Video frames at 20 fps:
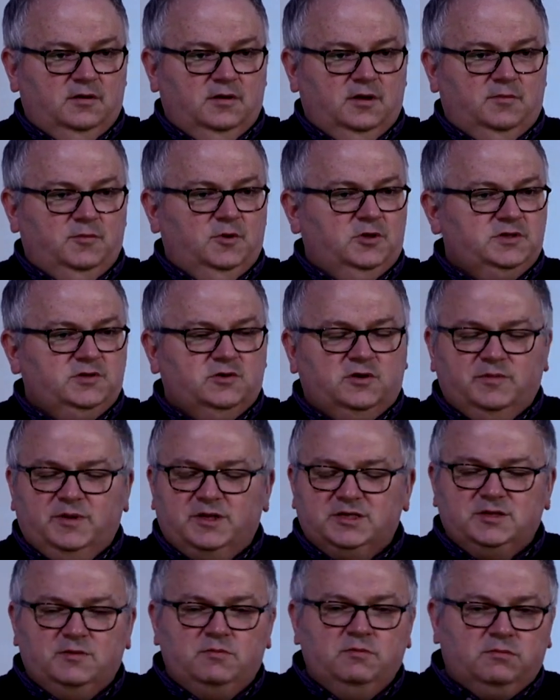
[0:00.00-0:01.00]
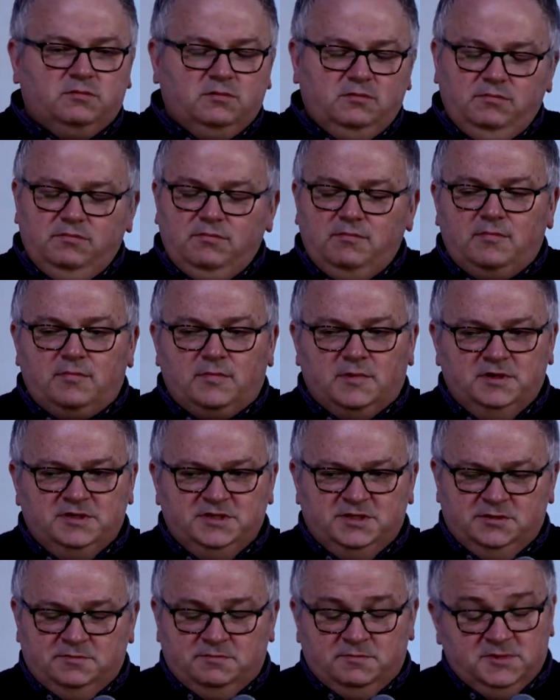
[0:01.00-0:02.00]
I'm not talking about
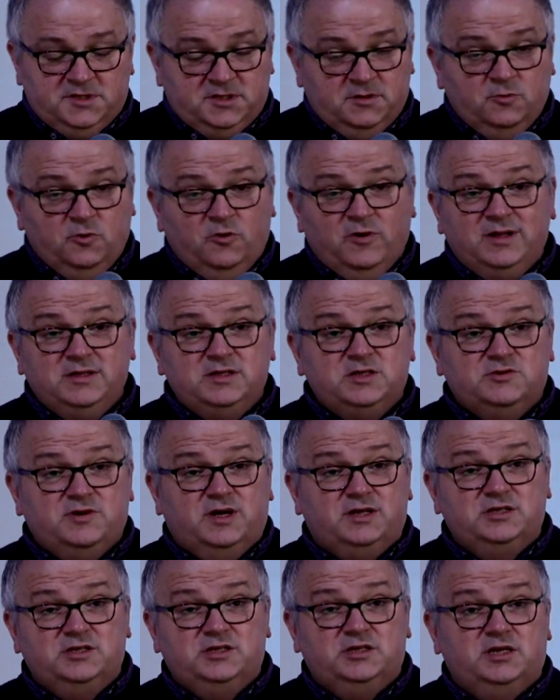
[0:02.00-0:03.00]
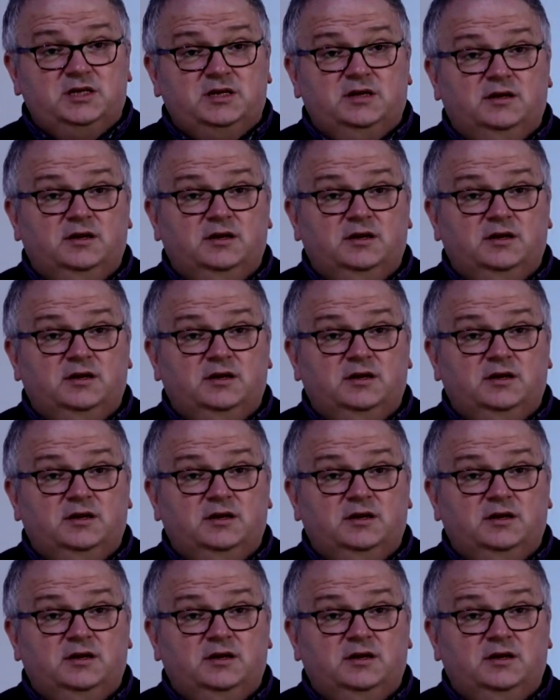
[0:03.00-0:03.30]
some grand strategy.